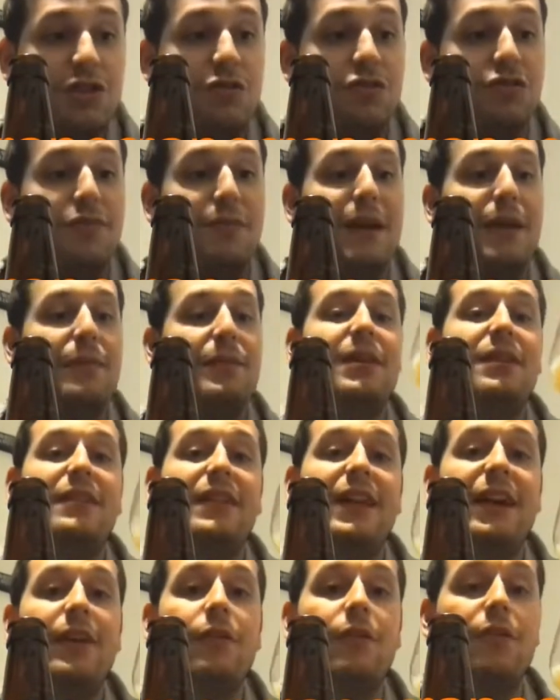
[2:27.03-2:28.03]
juice, maybe a
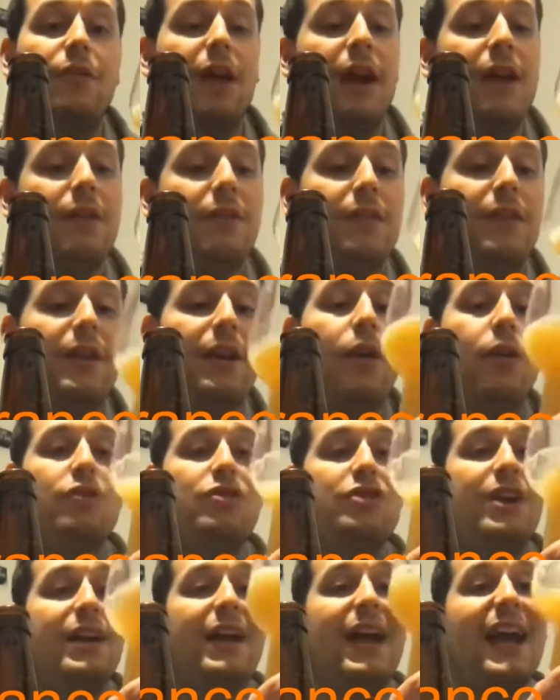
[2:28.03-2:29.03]
layer lighter than
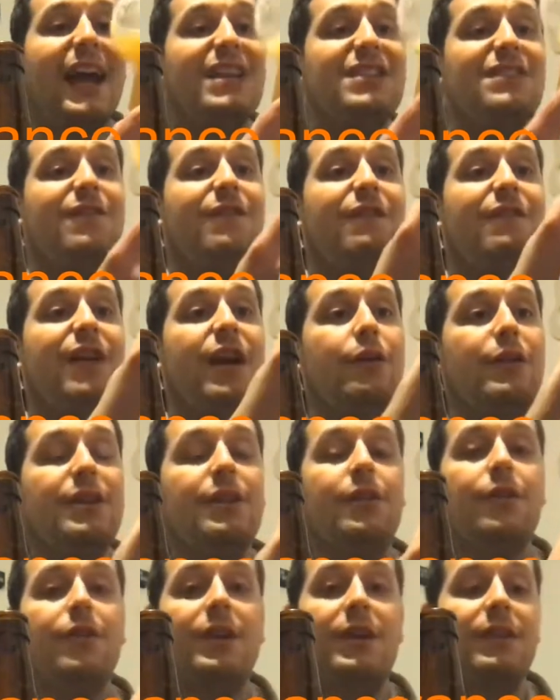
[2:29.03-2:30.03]
OJ, guys. Very
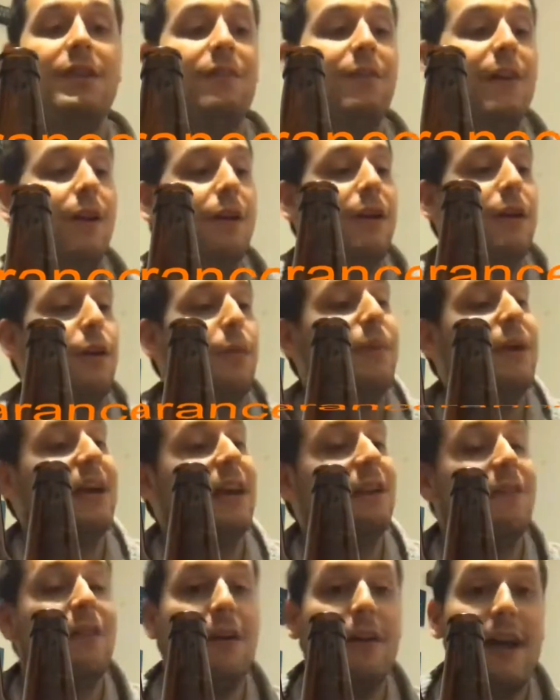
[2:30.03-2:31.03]
dirty, very
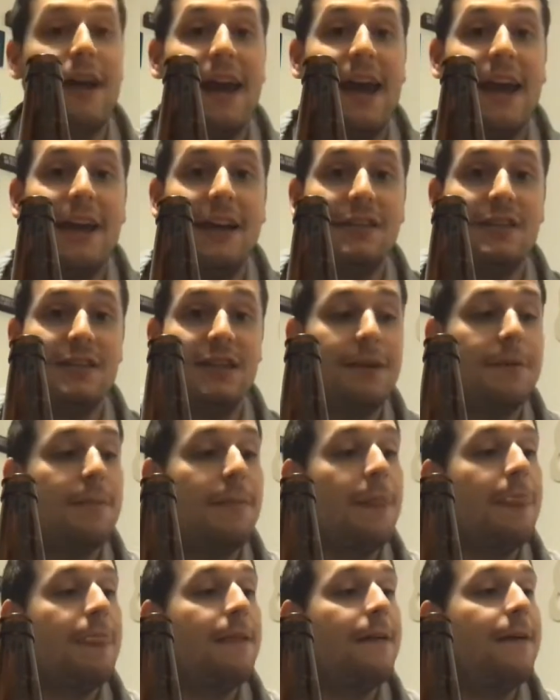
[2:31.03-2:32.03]
opaque, very hazy,
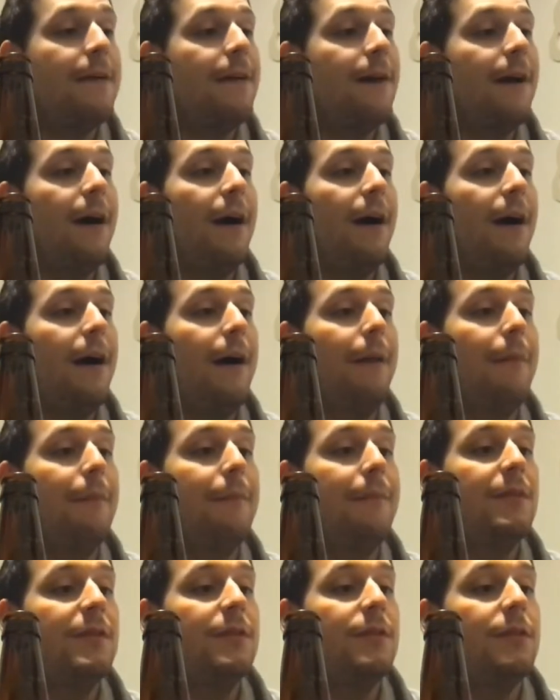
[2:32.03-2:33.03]
um,
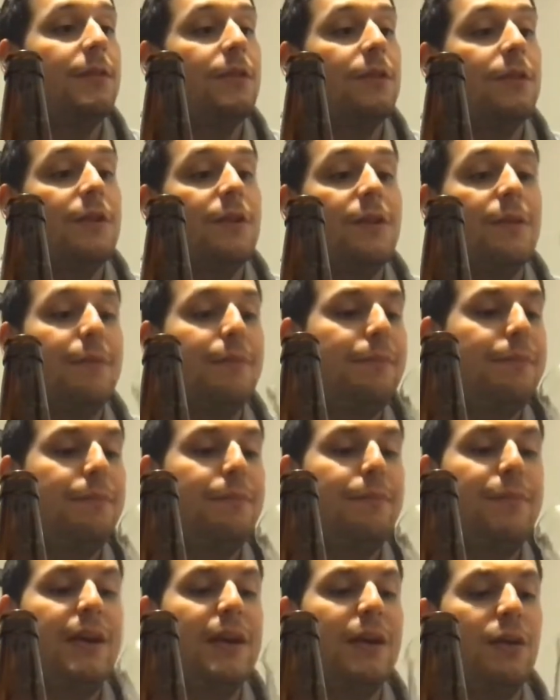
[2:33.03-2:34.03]

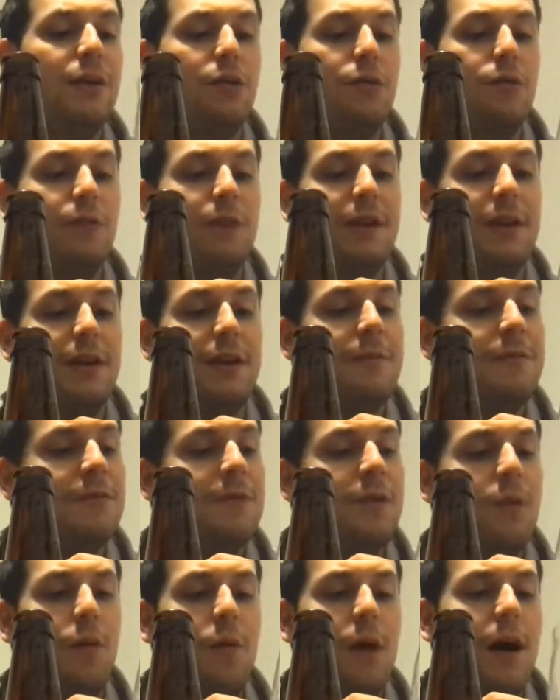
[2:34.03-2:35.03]
pillowy,
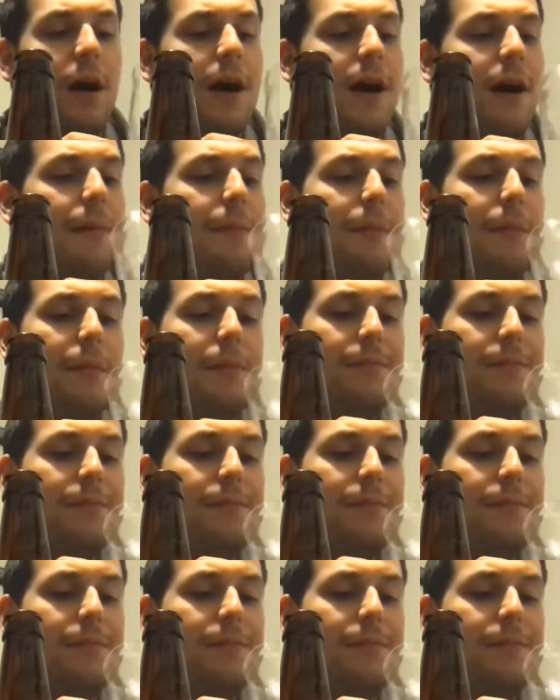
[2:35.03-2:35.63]
a um,